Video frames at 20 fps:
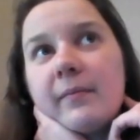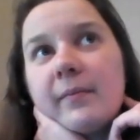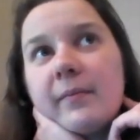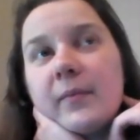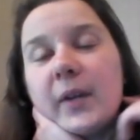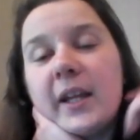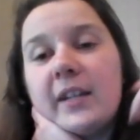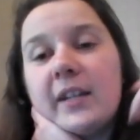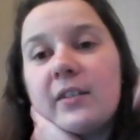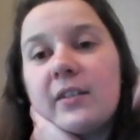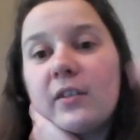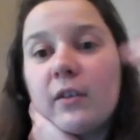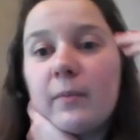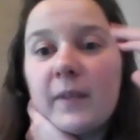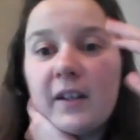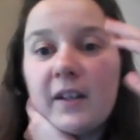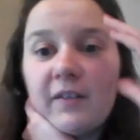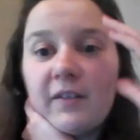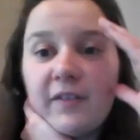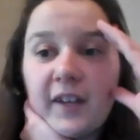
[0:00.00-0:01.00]
we hit so
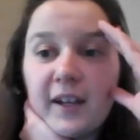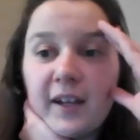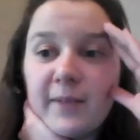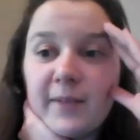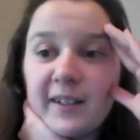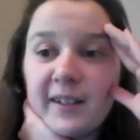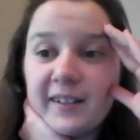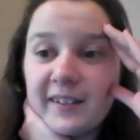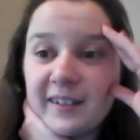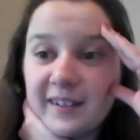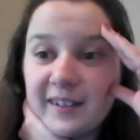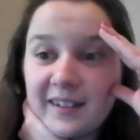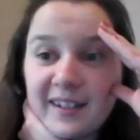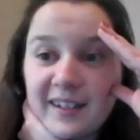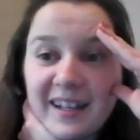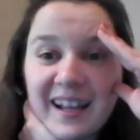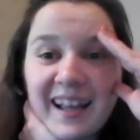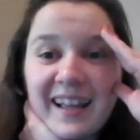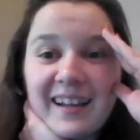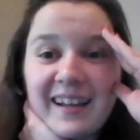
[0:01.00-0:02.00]
many famines,
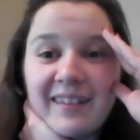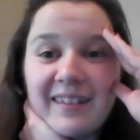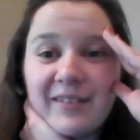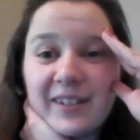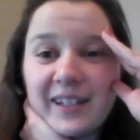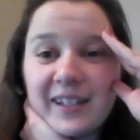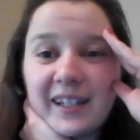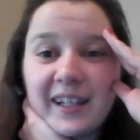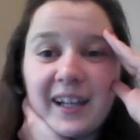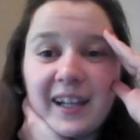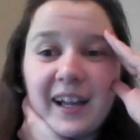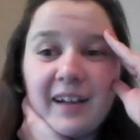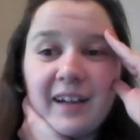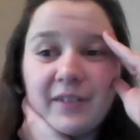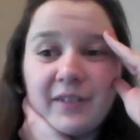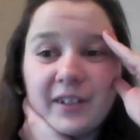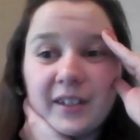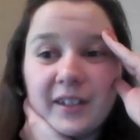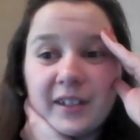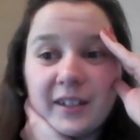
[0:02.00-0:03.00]
and it was like
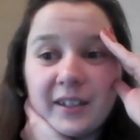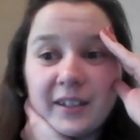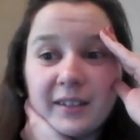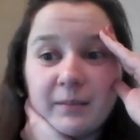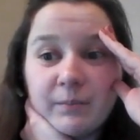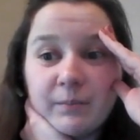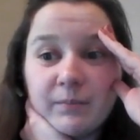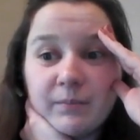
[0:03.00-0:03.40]
after